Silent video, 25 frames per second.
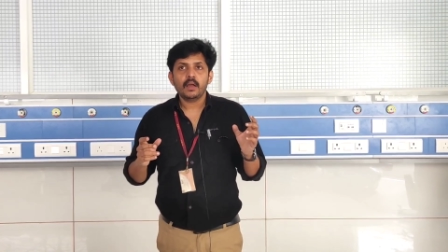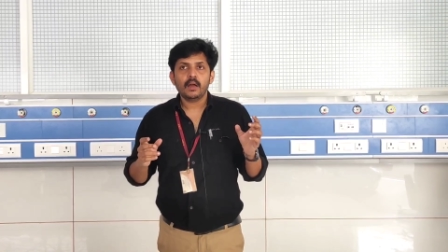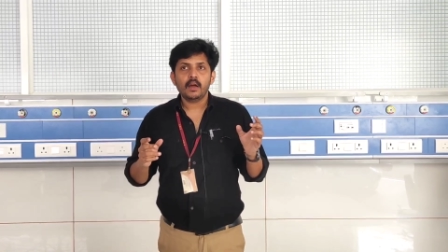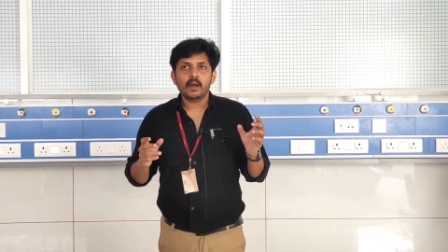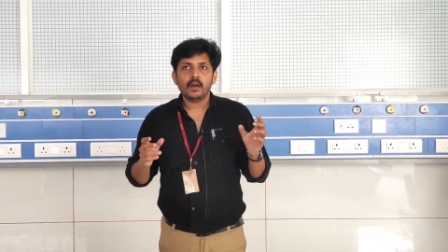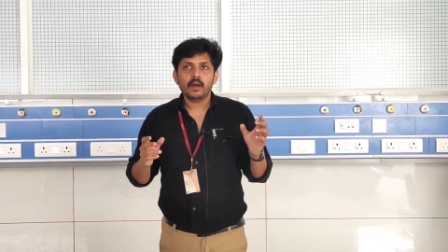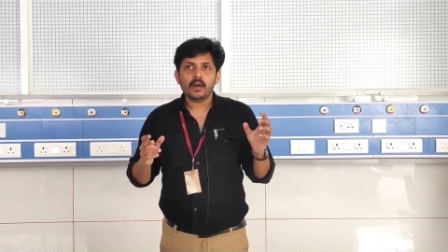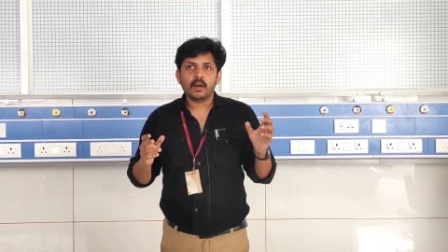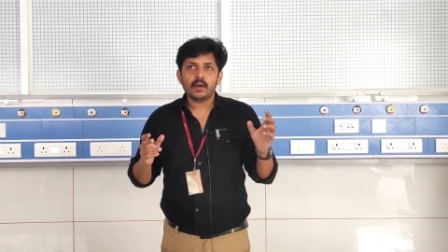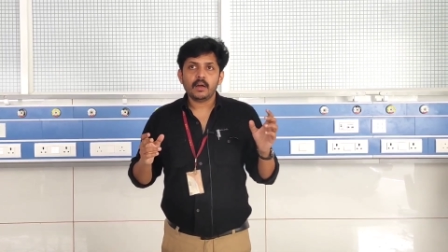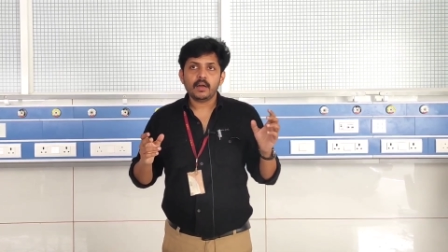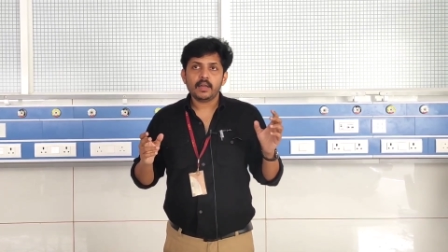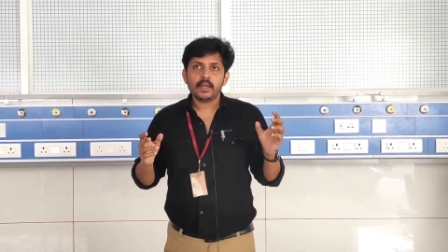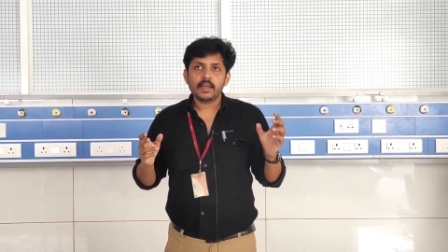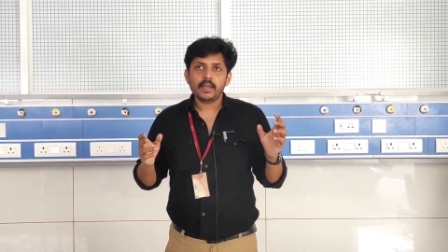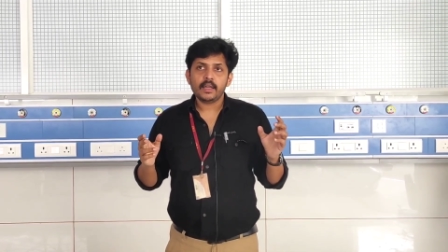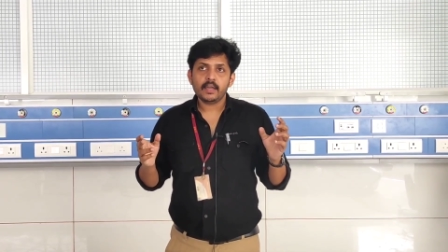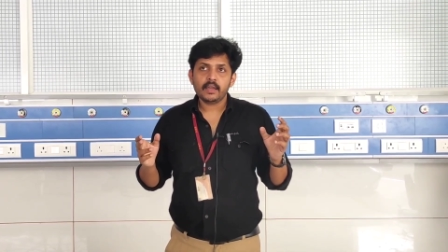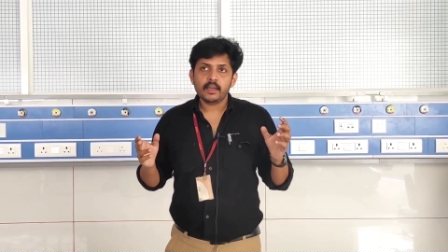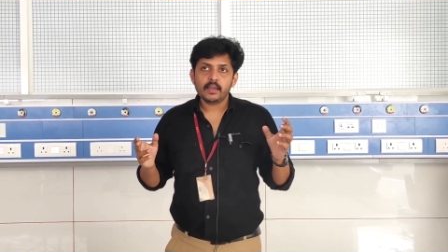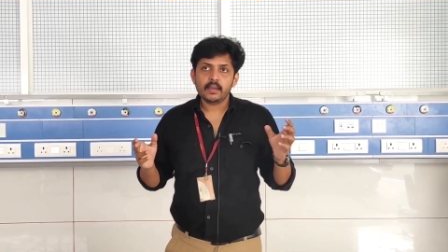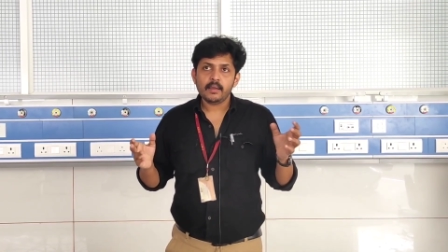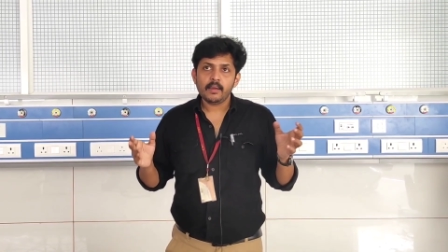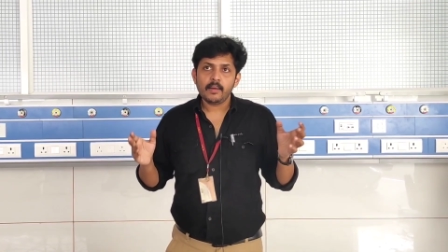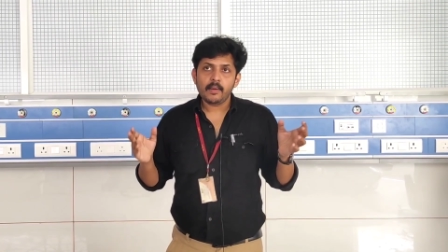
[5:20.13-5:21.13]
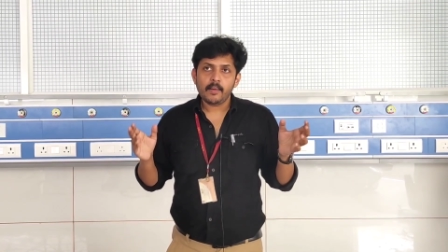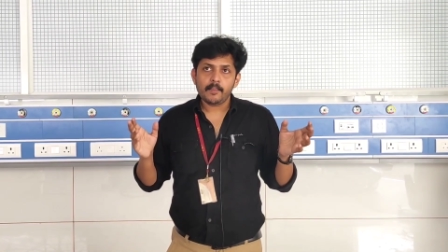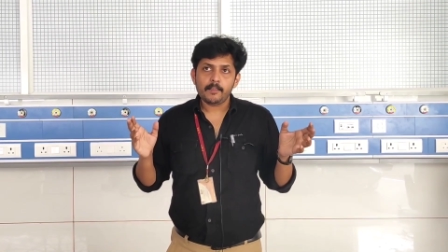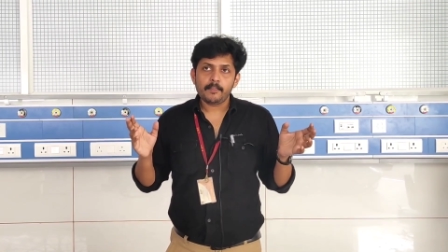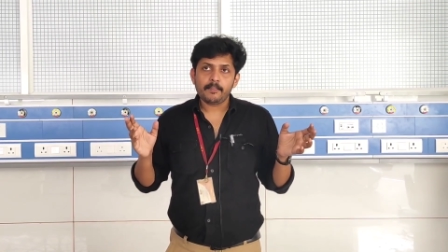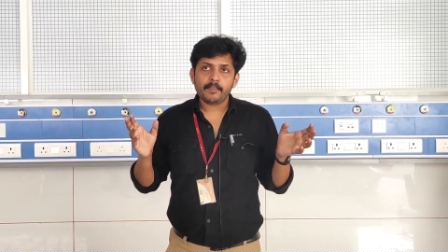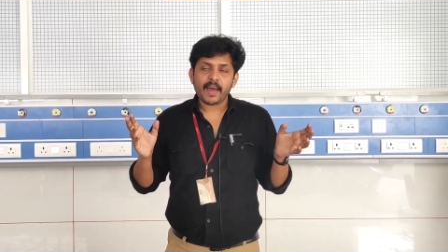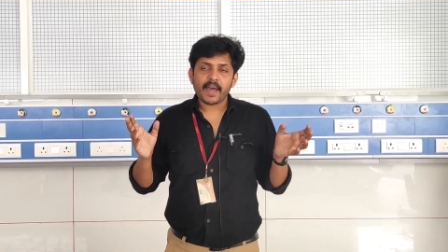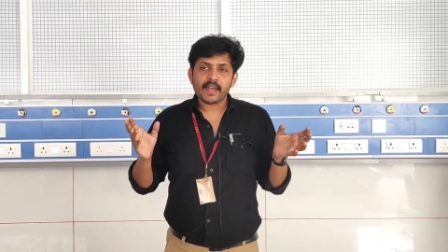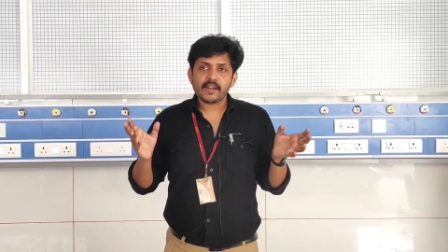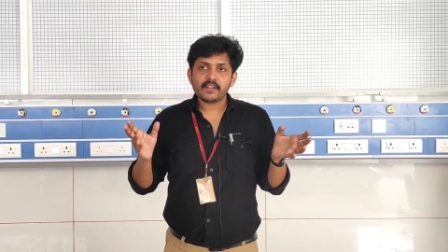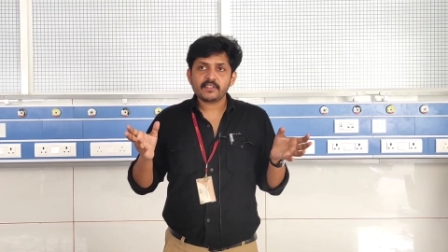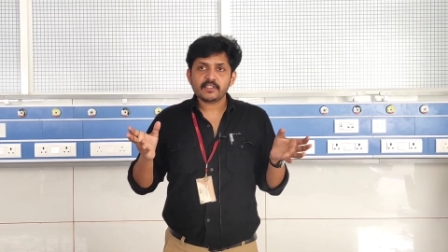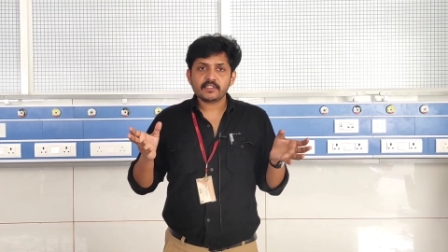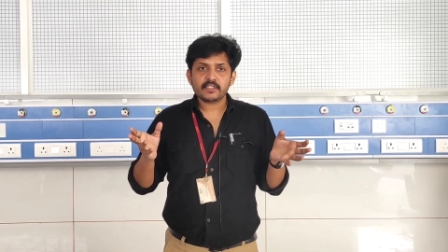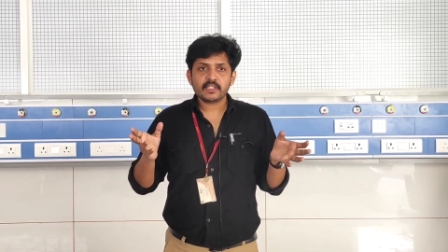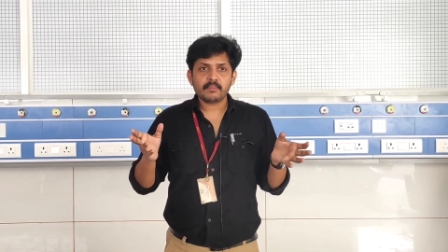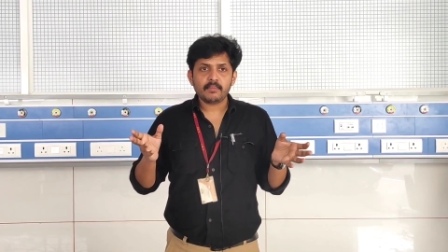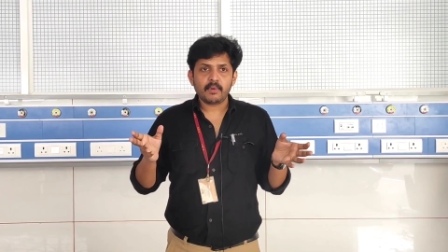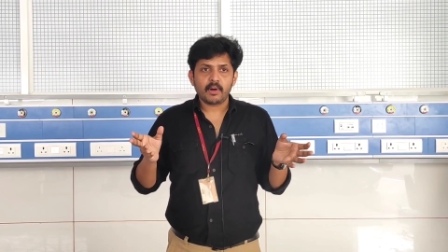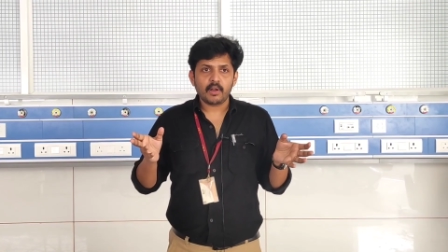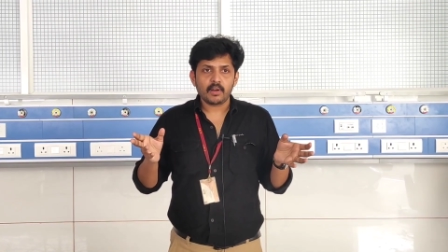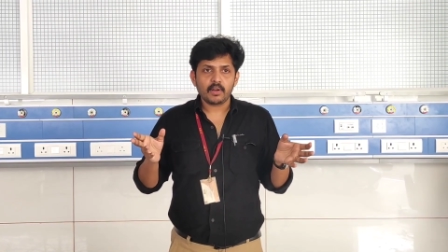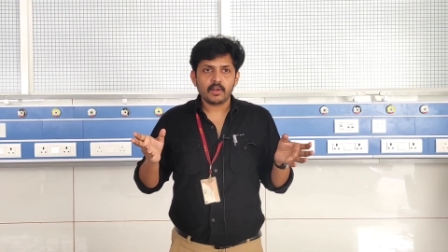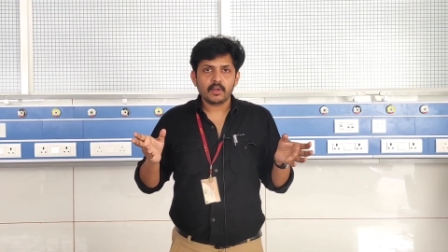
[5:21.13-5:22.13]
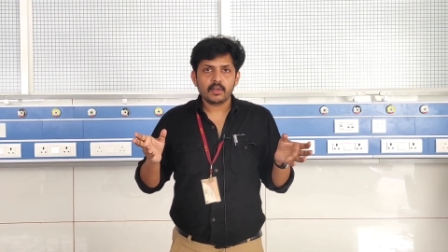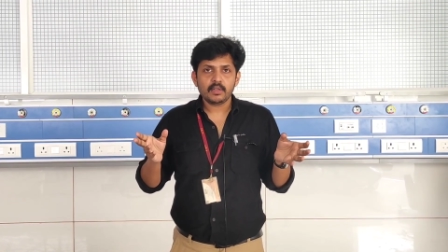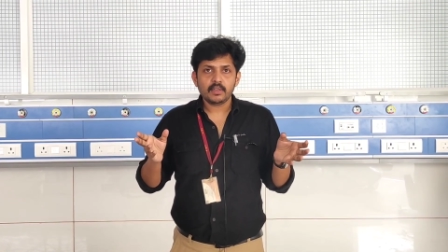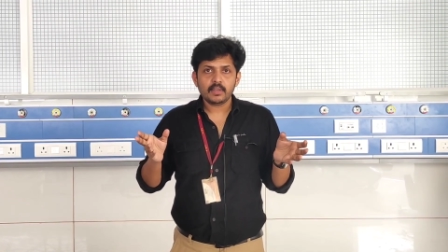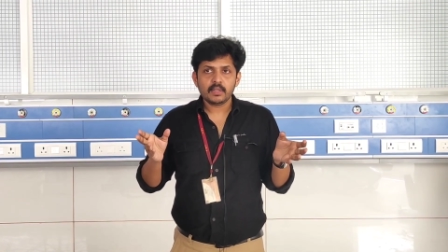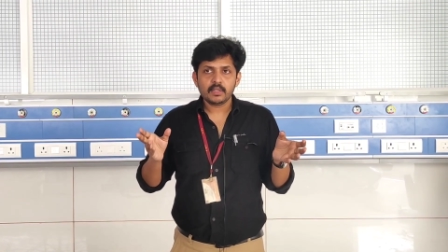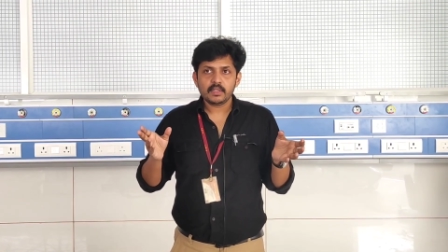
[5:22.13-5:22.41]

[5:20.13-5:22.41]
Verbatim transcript: uh, paracetamol,